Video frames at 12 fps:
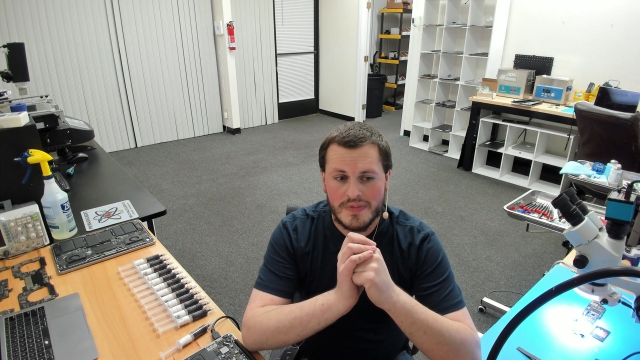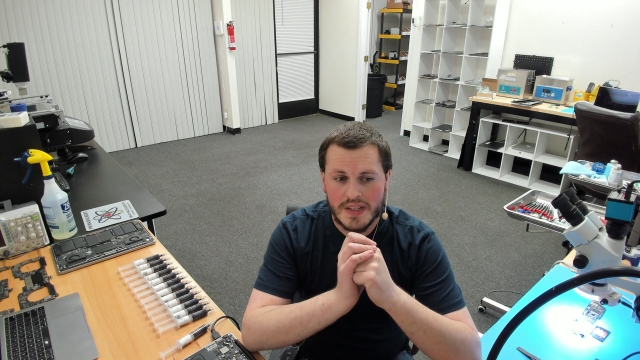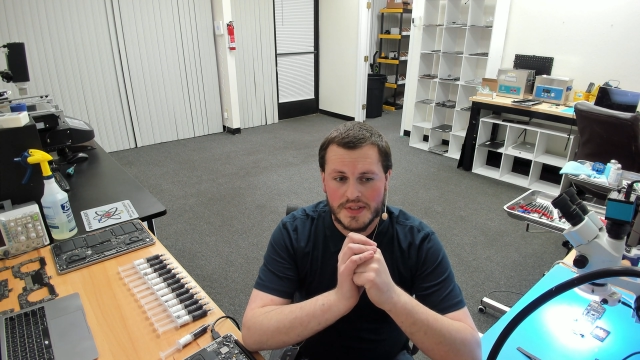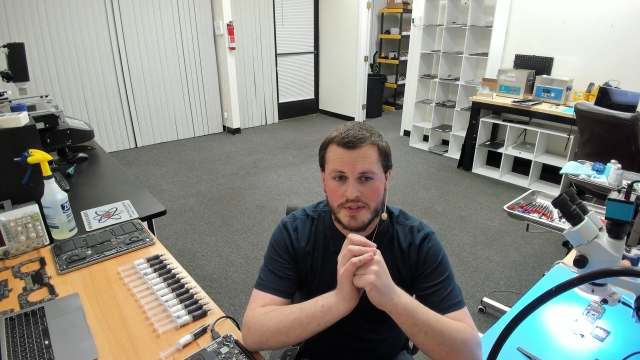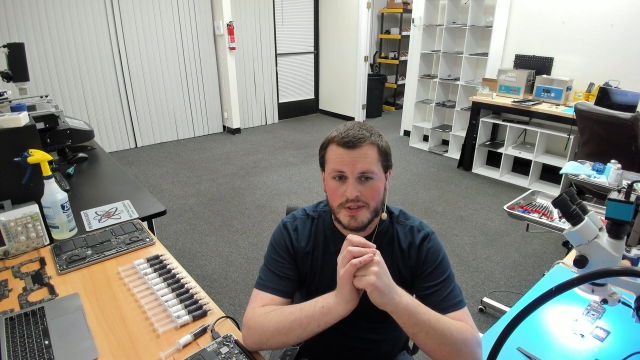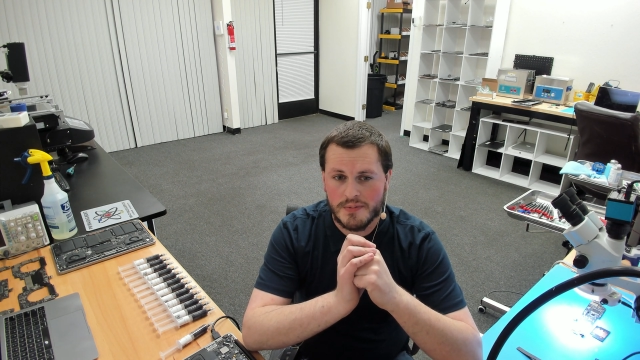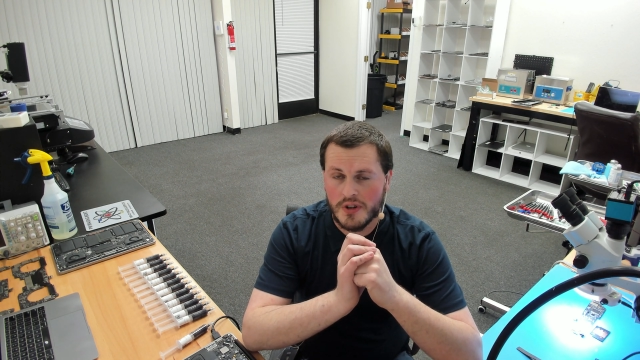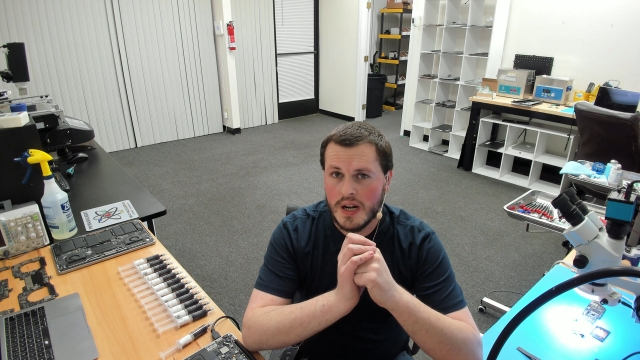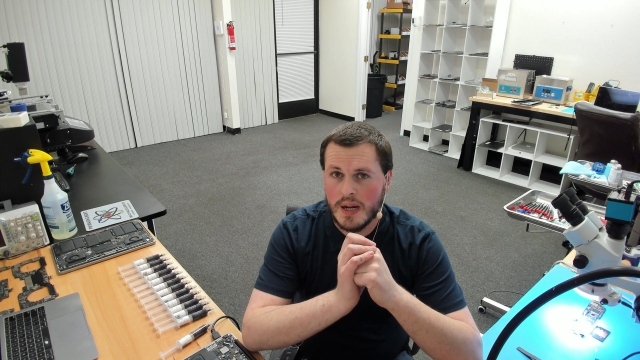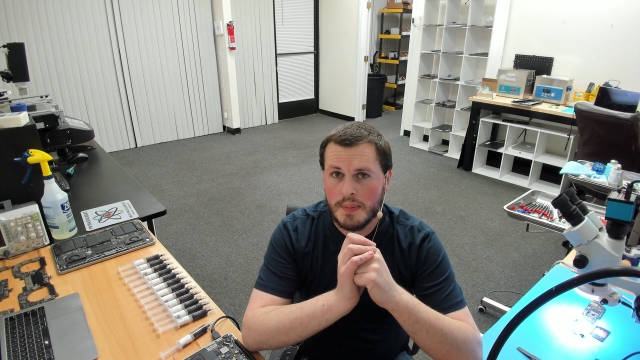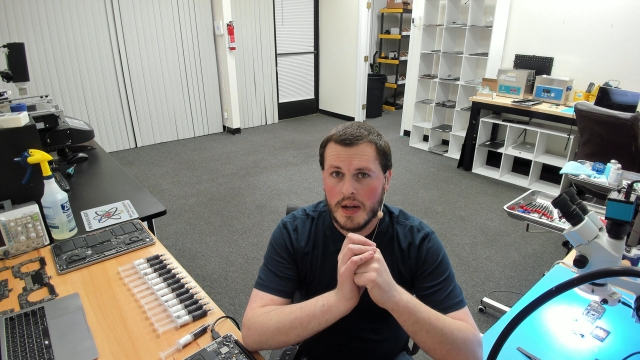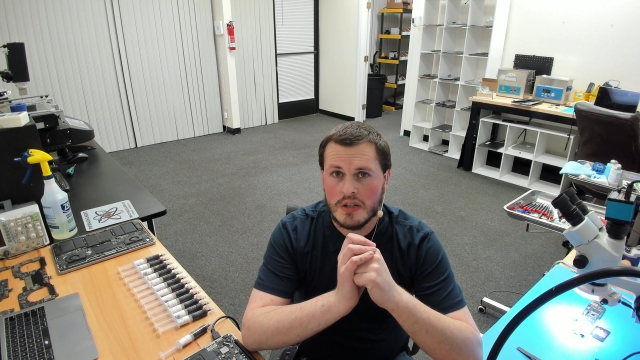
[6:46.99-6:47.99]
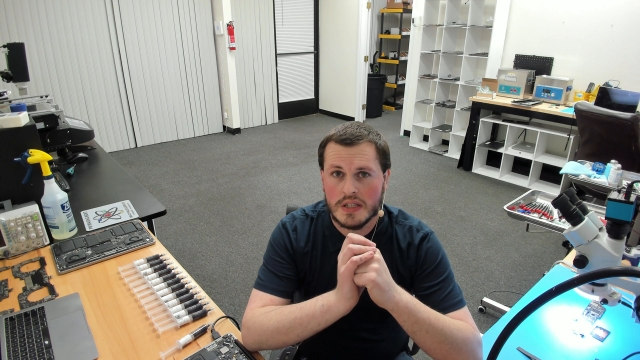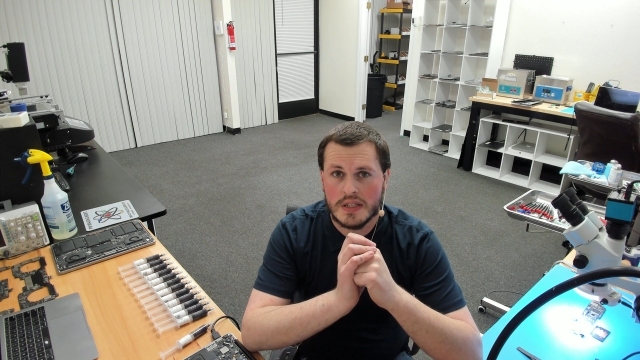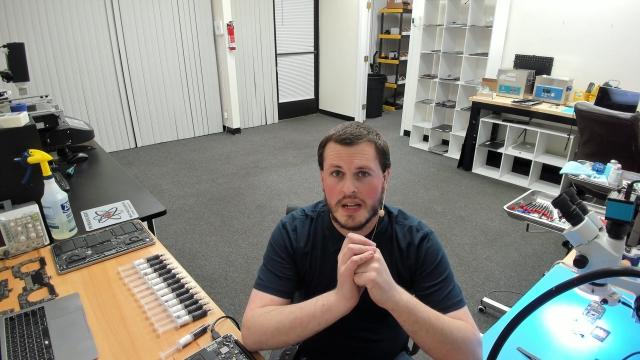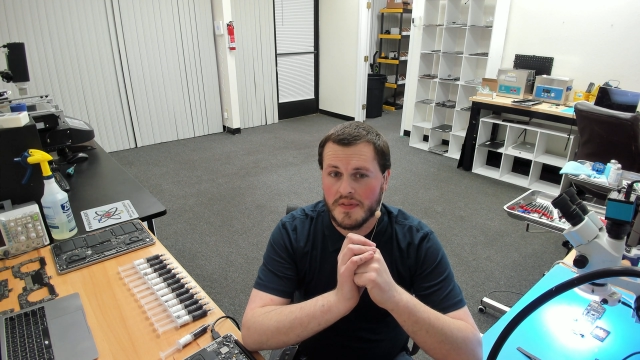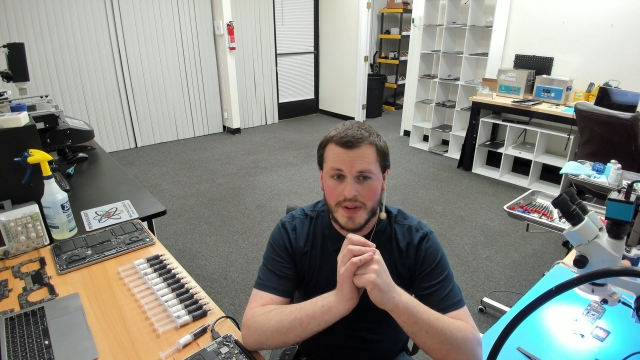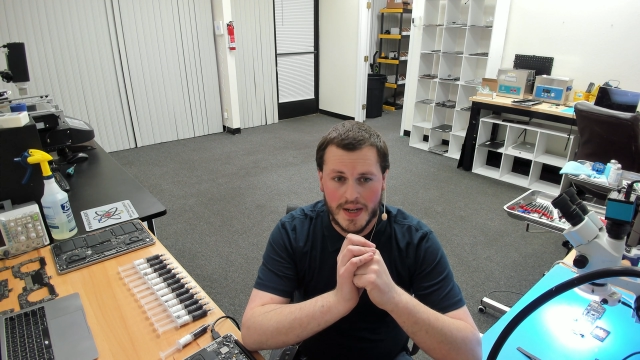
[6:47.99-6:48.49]
This thermal compound is
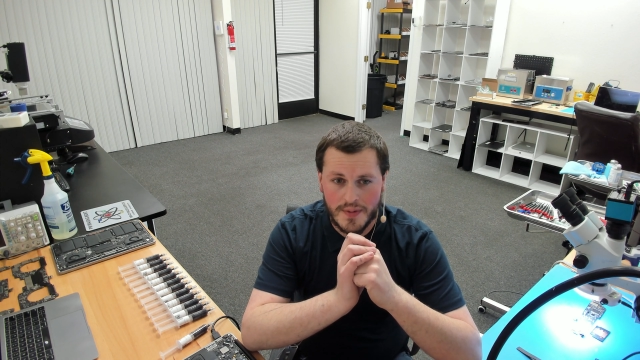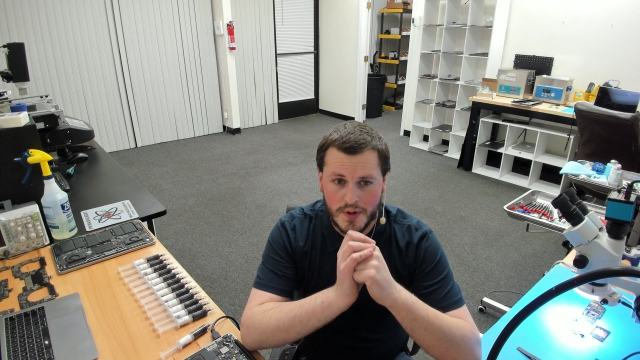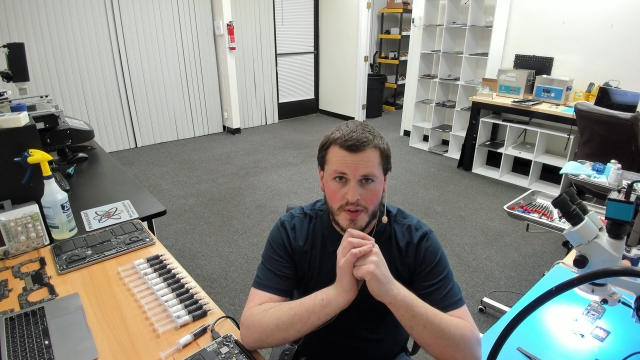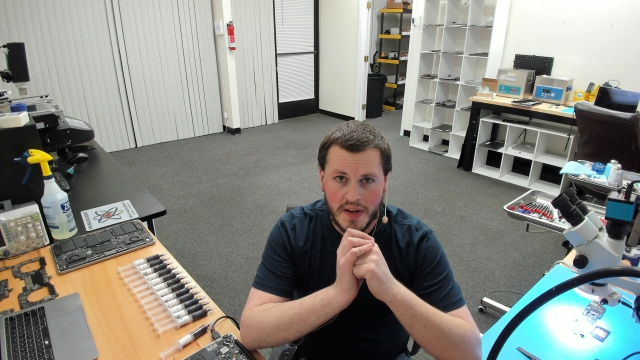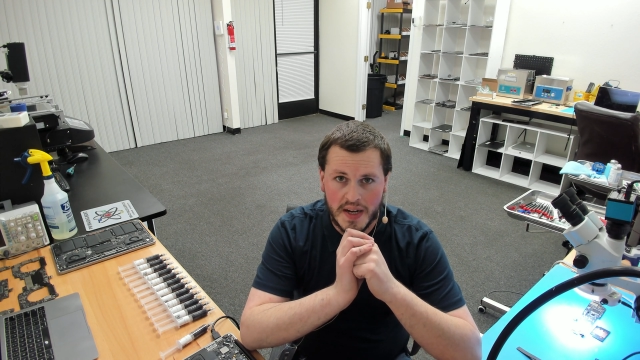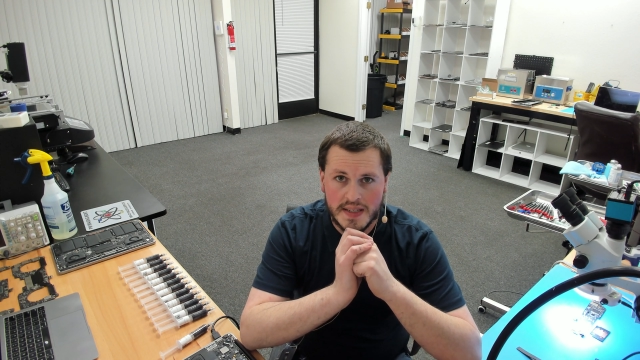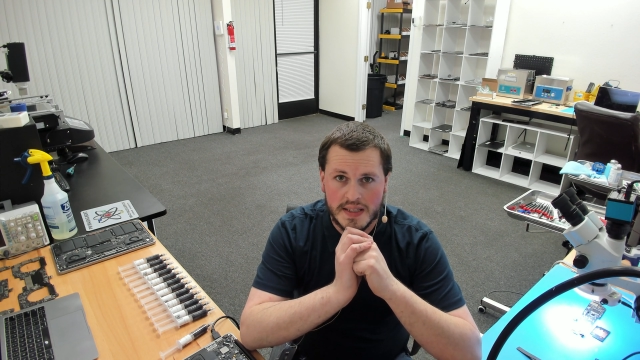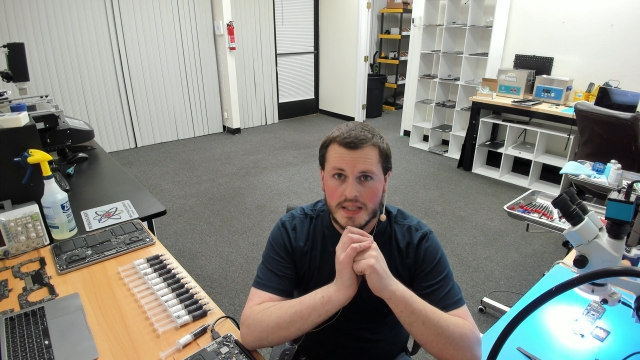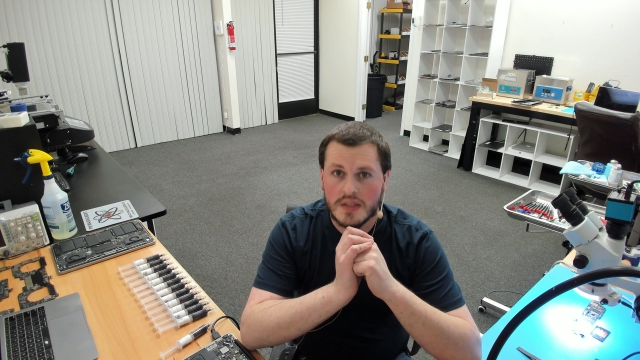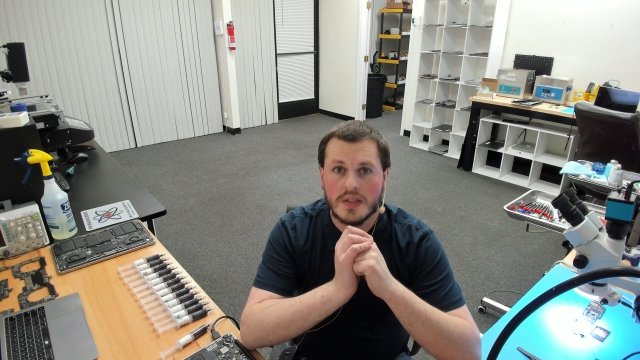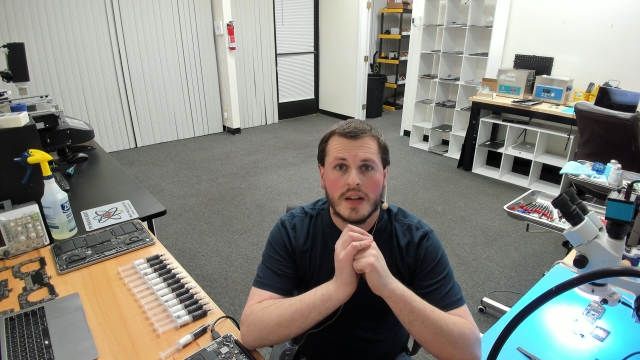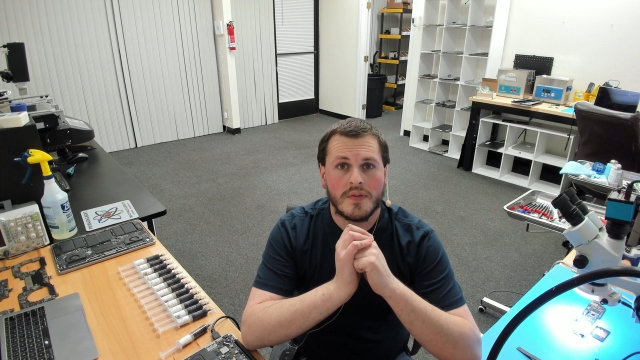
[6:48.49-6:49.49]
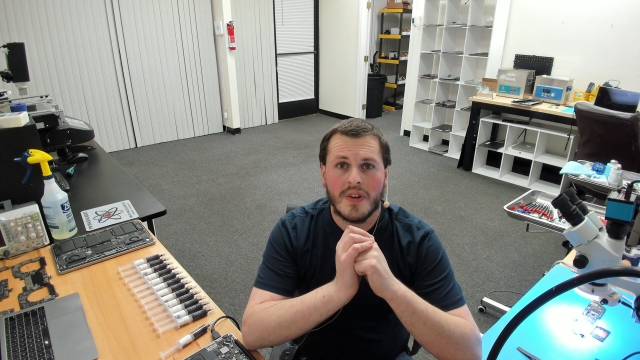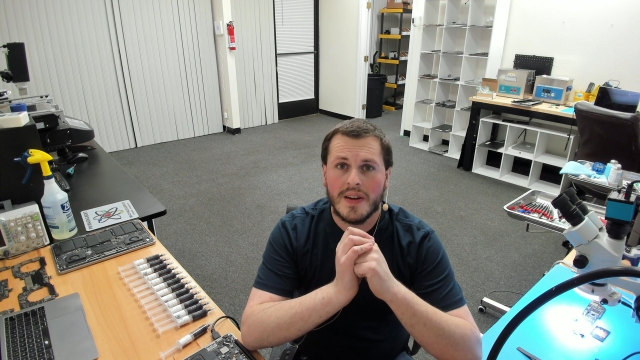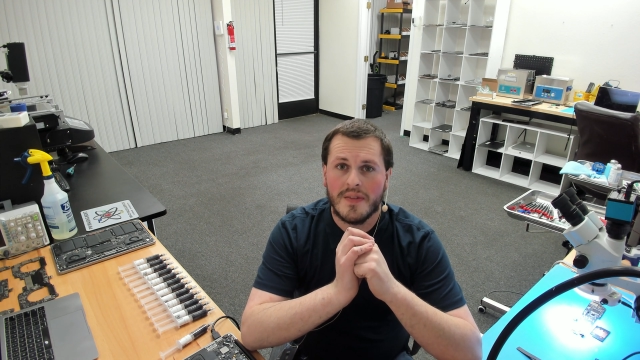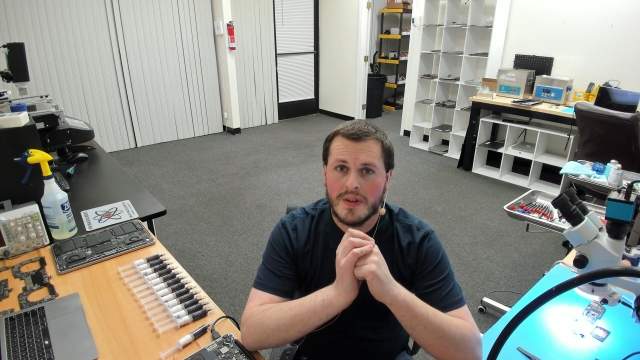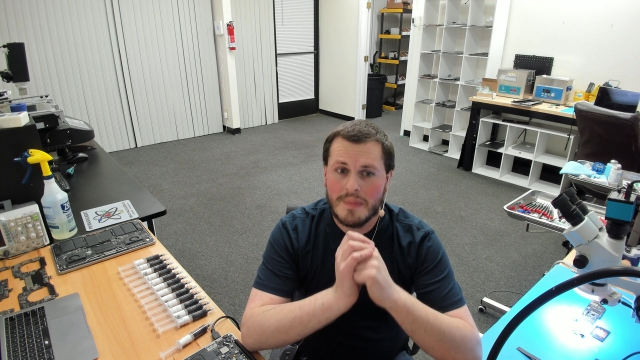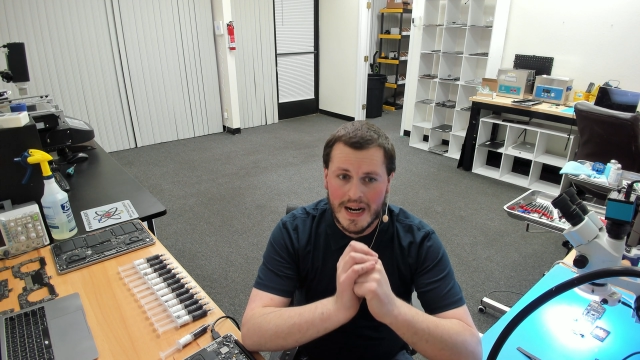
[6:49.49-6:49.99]
not for every device. It is not for
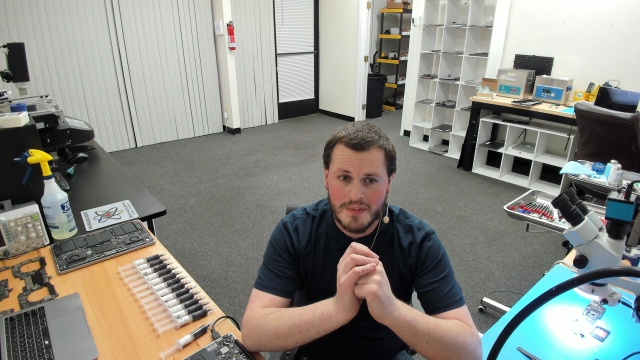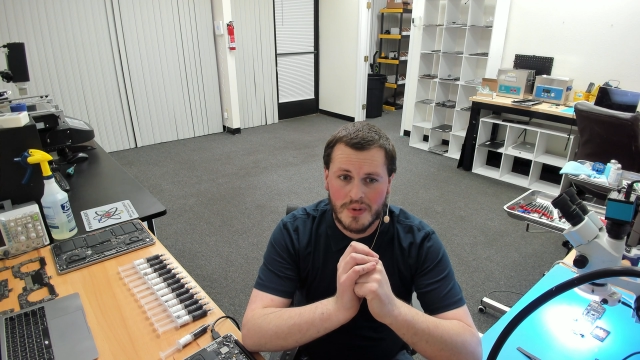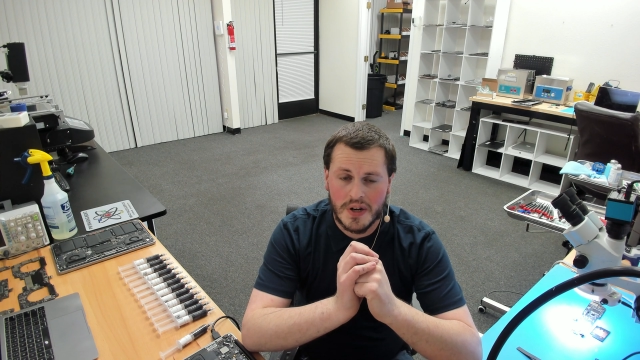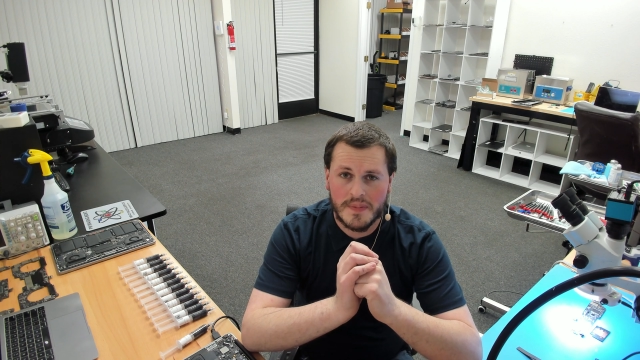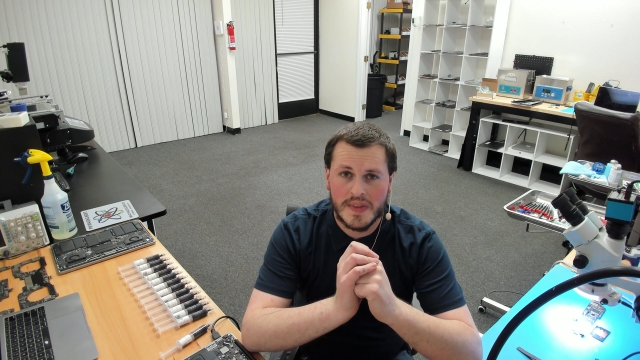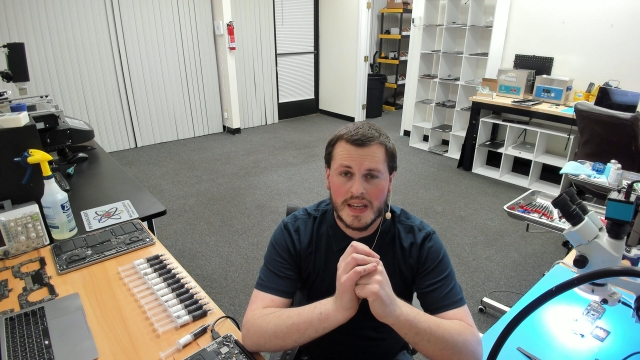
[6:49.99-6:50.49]
every MacBook.